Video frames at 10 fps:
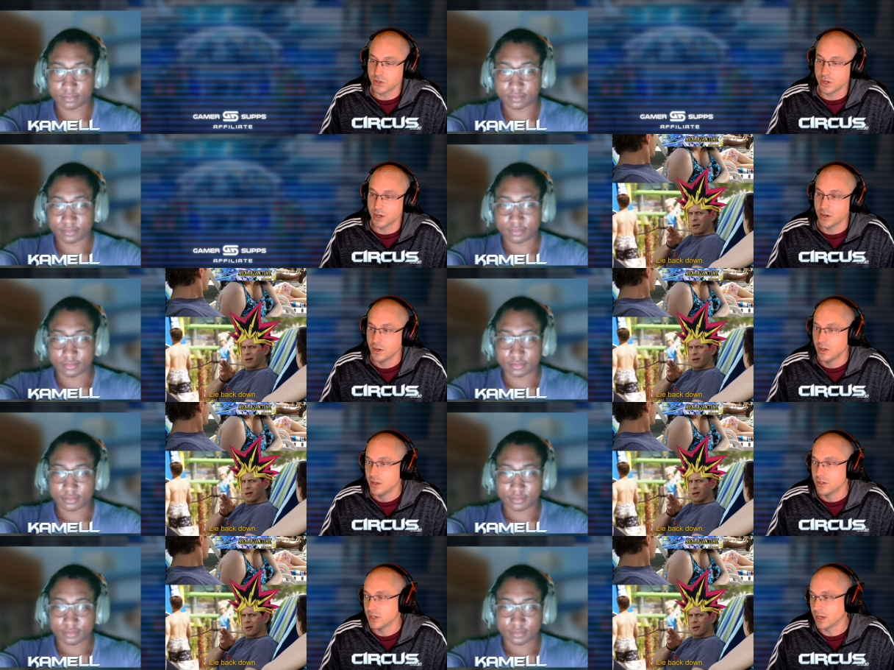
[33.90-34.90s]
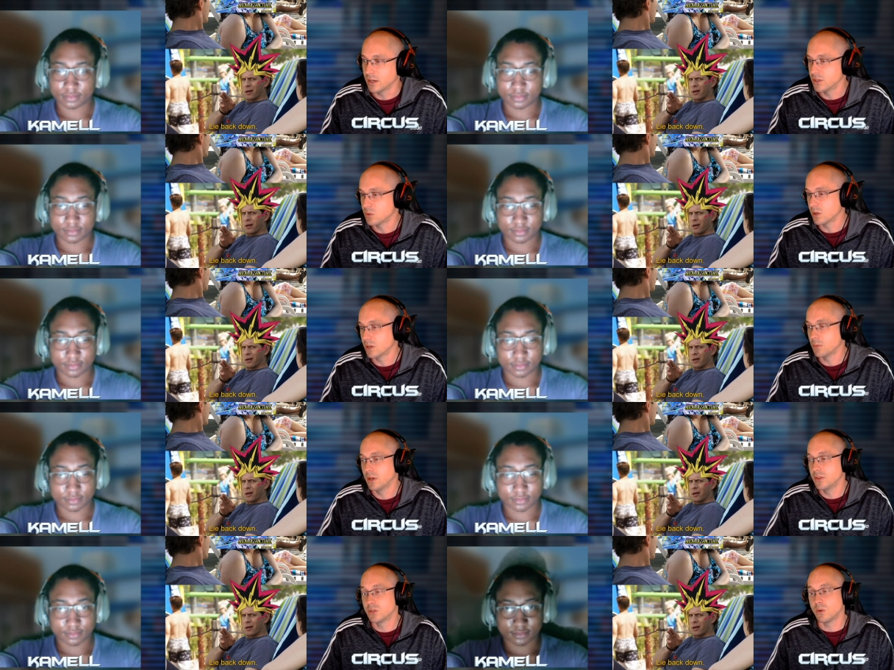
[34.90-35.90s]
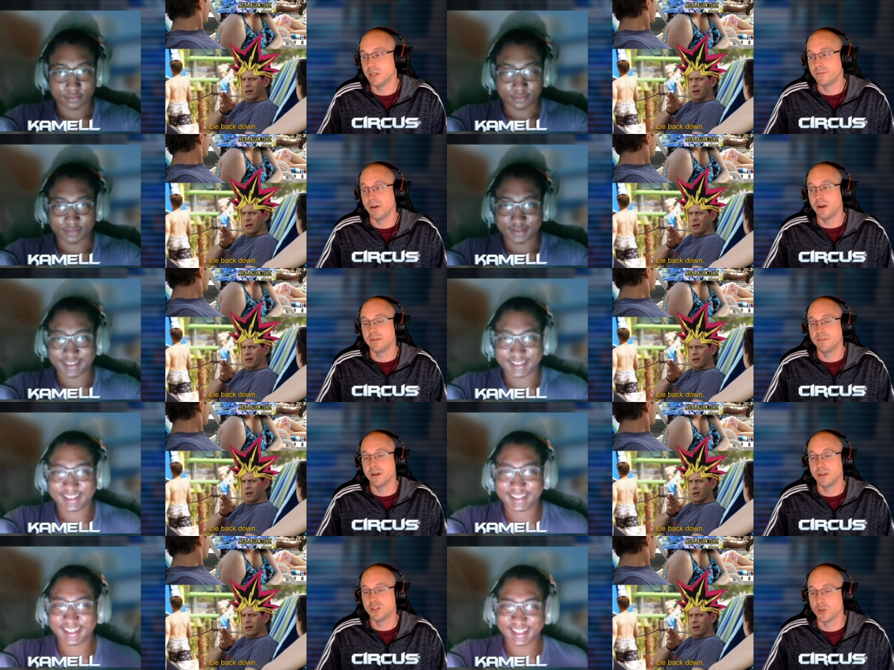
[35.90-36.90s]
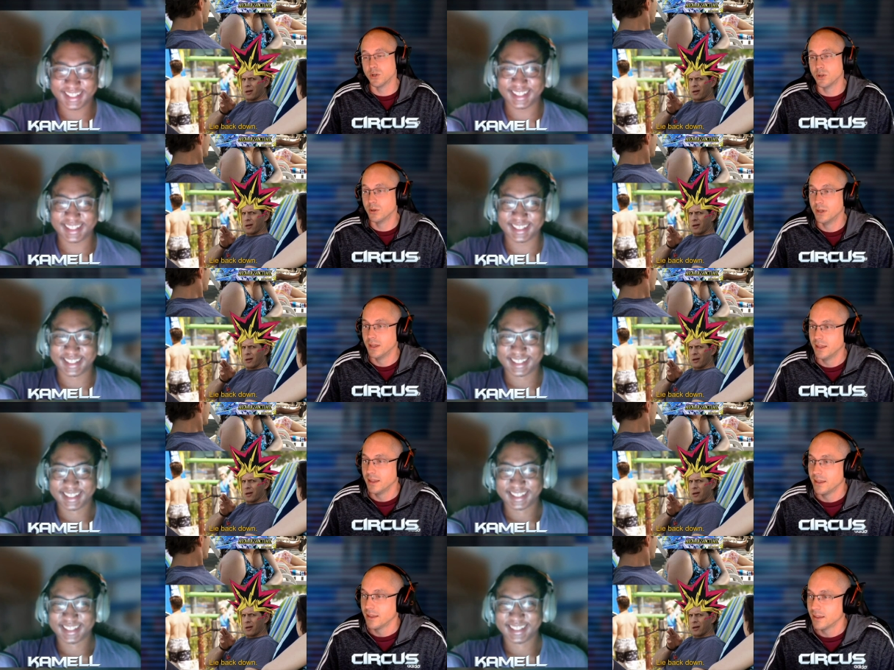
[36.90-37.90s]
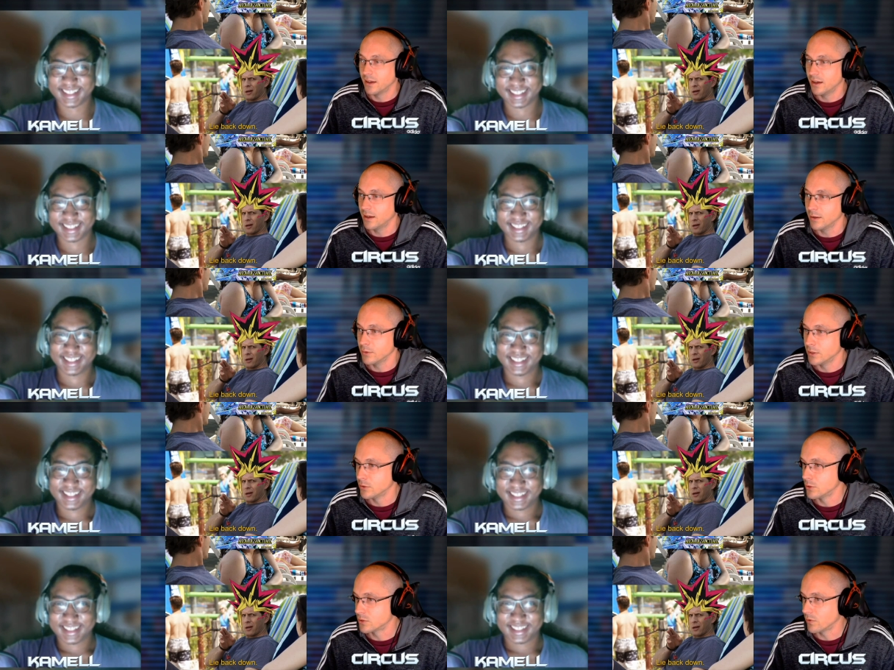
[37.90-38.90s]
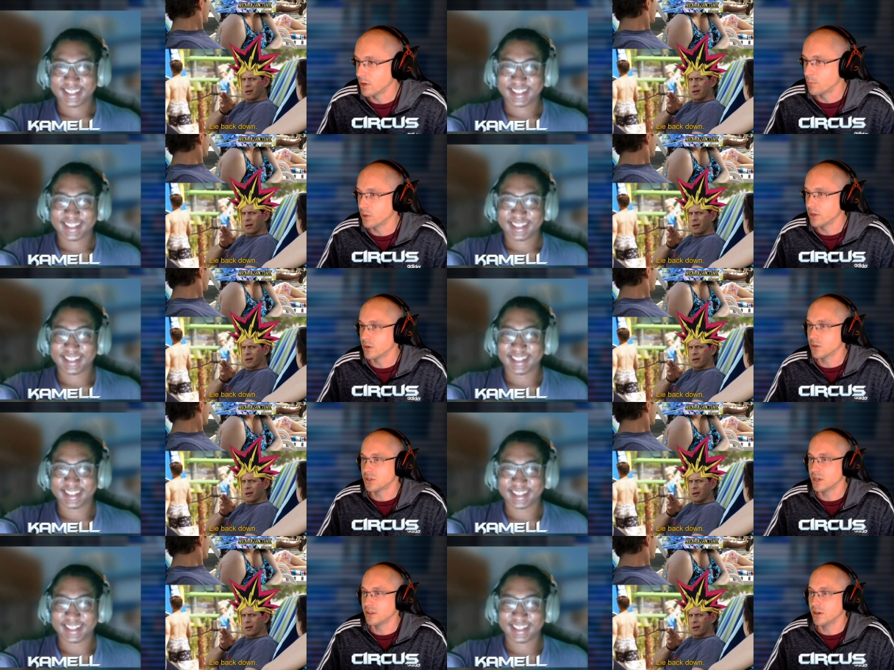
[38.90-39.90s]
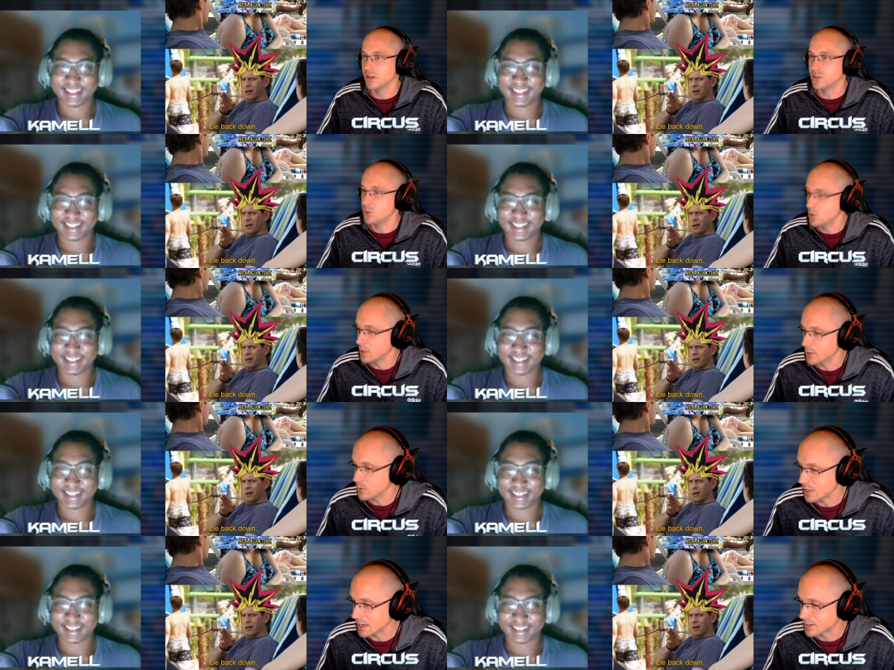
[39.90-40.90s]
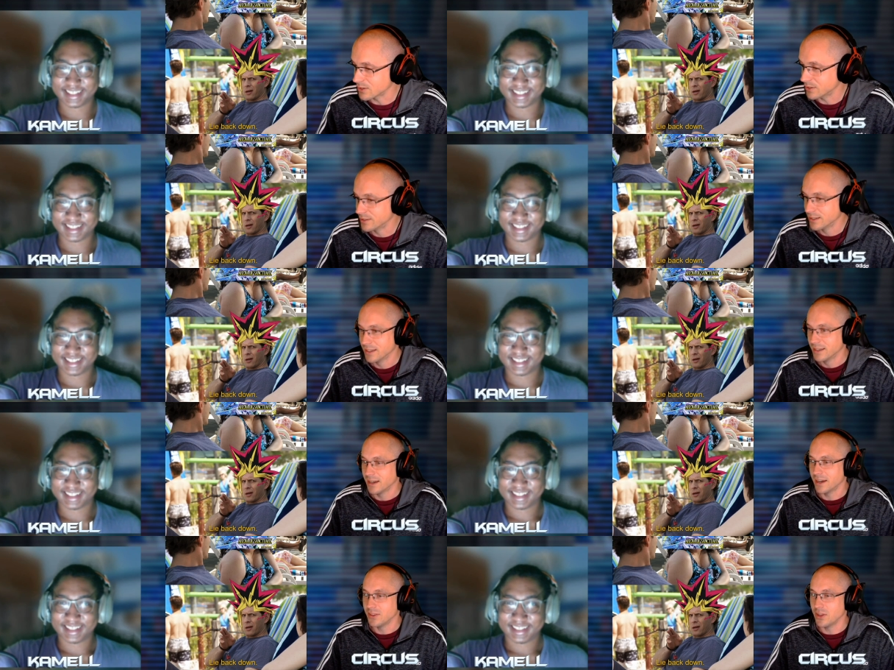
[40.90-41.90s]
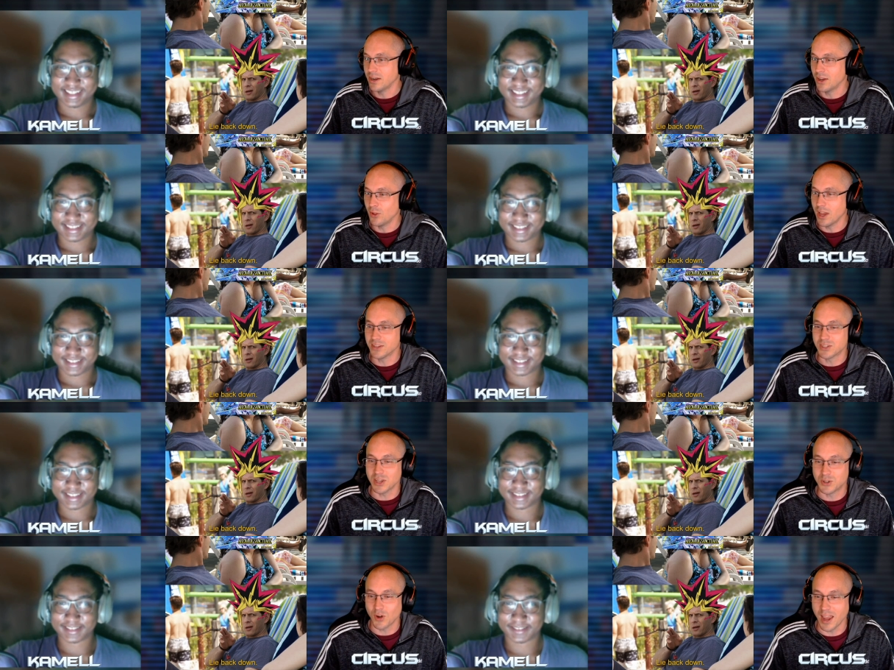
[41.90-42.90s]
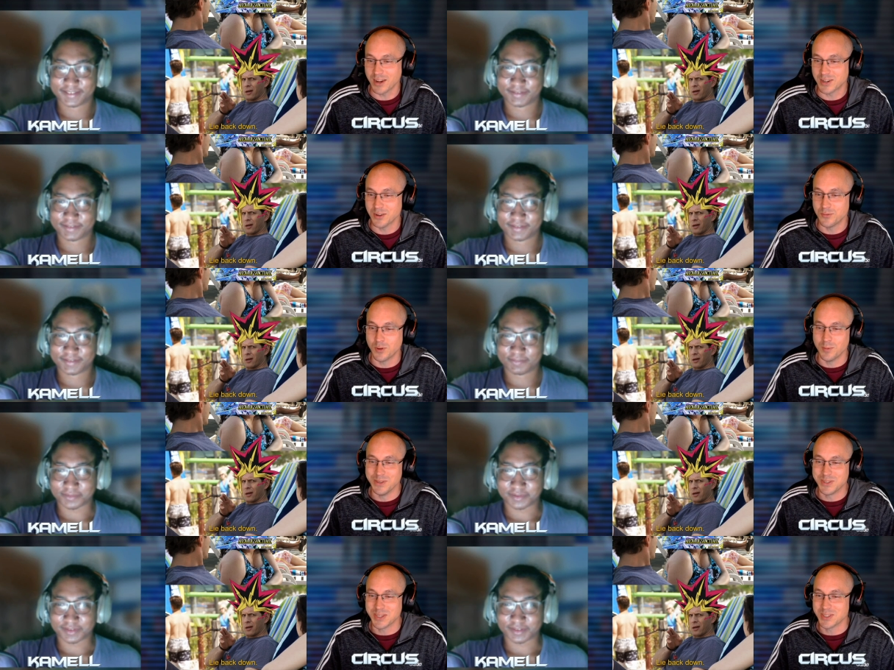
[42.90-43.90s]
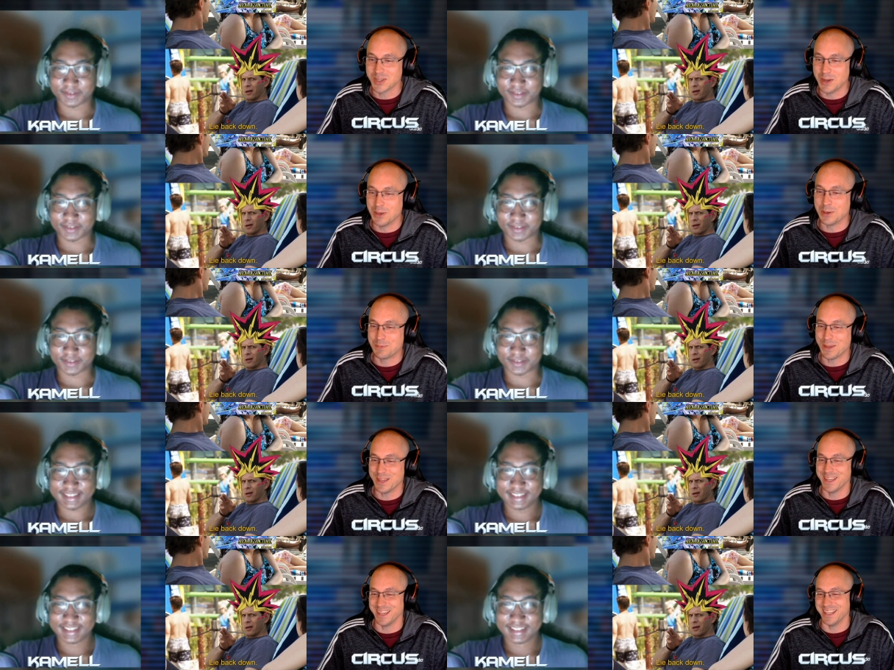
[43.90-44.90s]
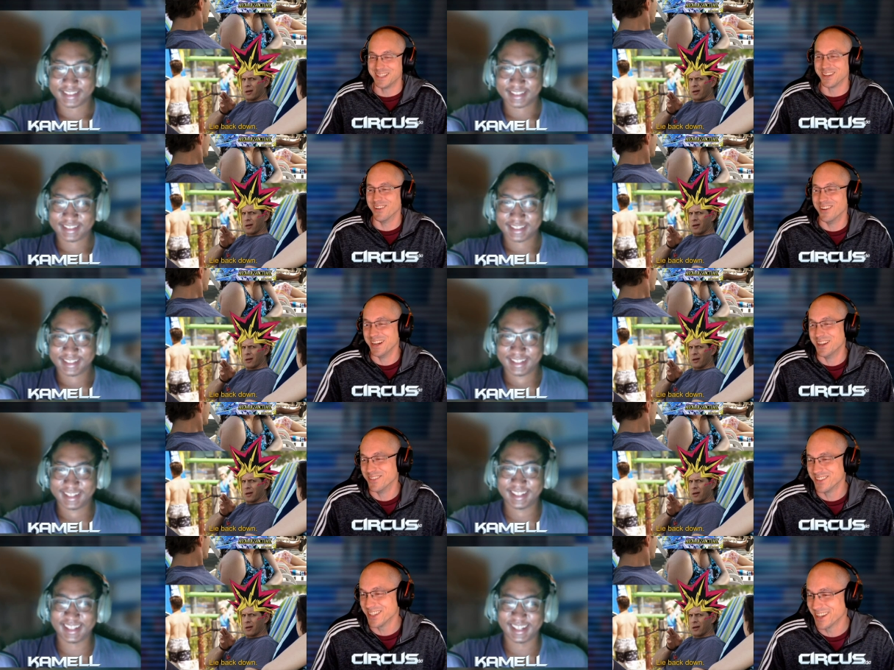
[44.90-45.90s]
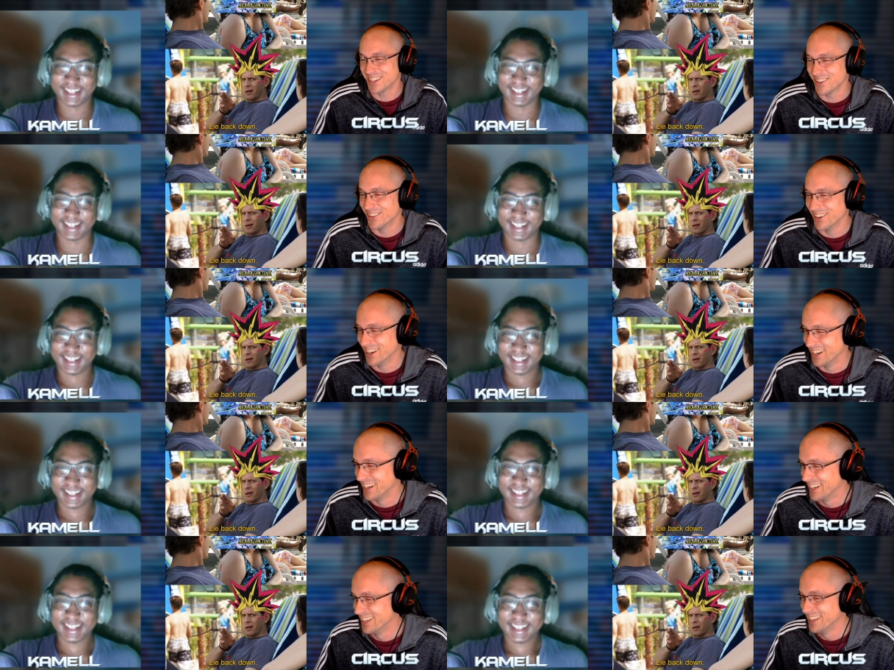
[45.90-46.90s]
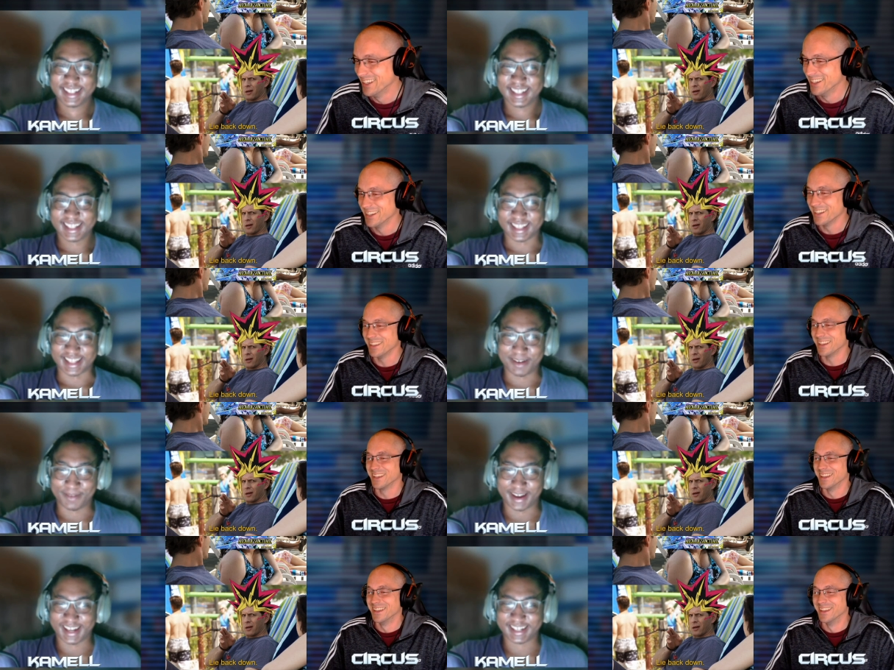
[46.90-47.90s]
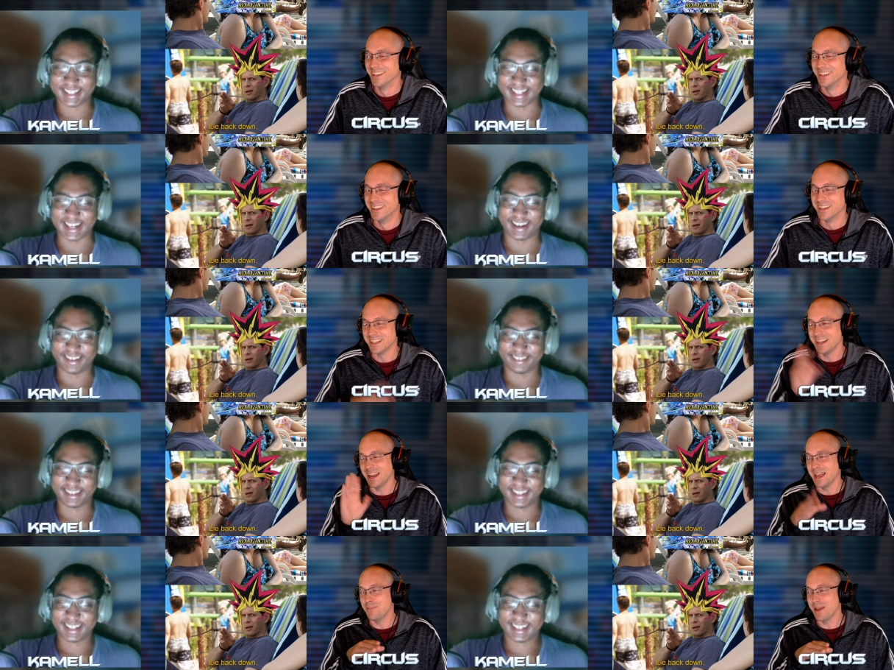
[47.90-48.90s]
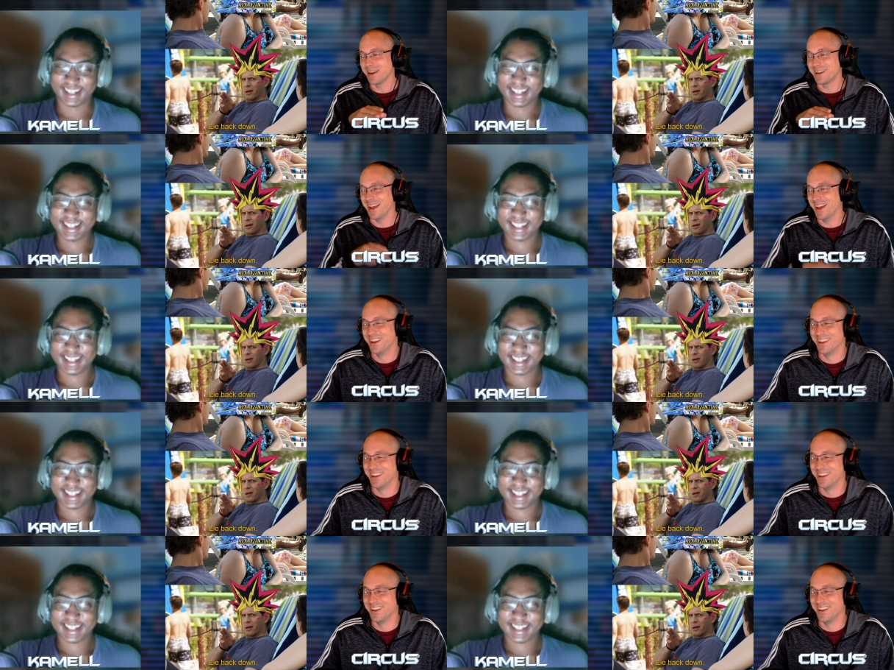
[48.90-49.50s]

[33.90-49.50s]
Speaker 1: here. Check out this one, Kamel. This one is very, very true. Uh, it, there's a very pretty girl sitting there, and it's Yu-Gi-Oh! ZEXAL. And then a less attractive woman sits up in its arena of sanctuary. Lie back down. Lie back down.